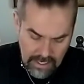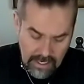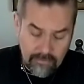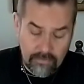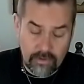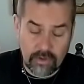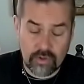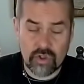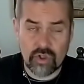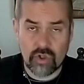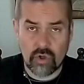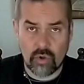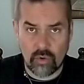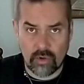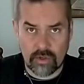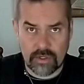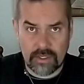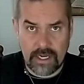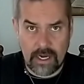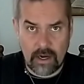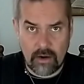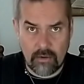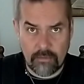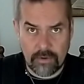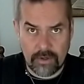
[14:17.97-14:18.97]
I will not talk
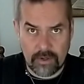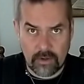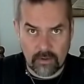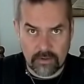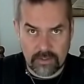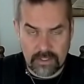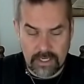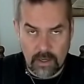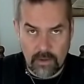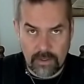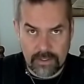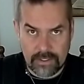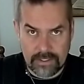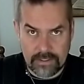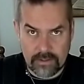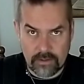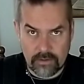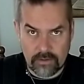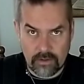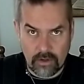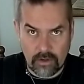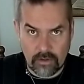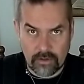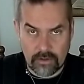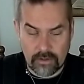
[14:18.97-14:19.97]
now, because now I need to
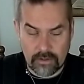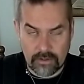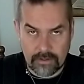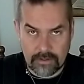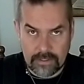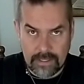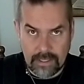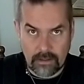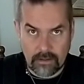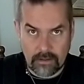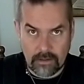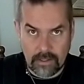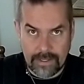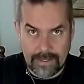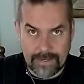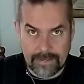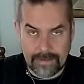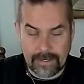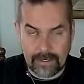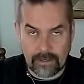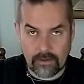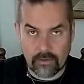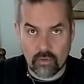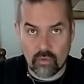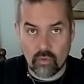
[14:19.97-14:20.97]
start
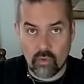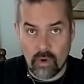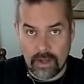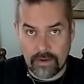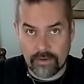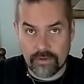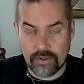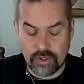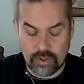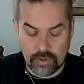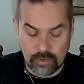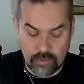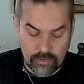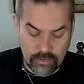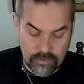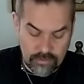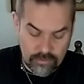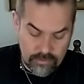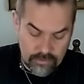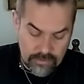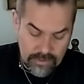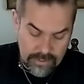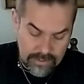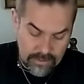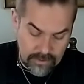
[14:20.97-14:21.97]
calculating to 1, 2,
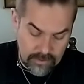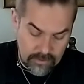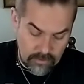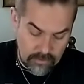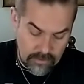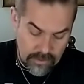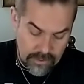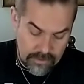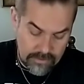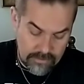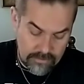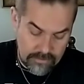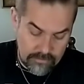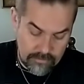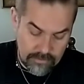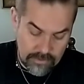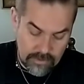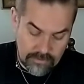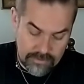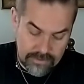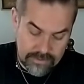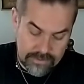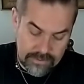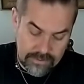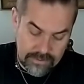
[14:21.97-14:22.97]
so I can do that,
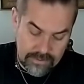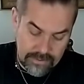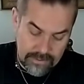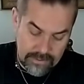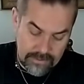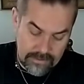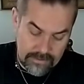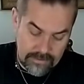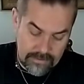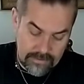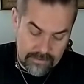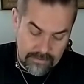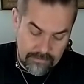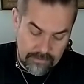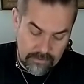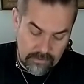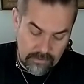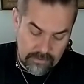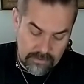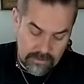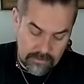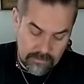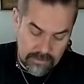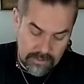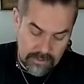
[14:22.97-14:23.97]
because it's
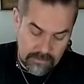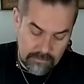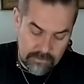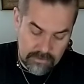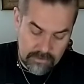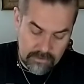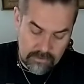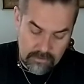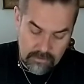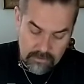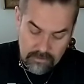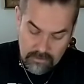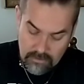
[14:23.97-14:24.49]
difficult sometimes.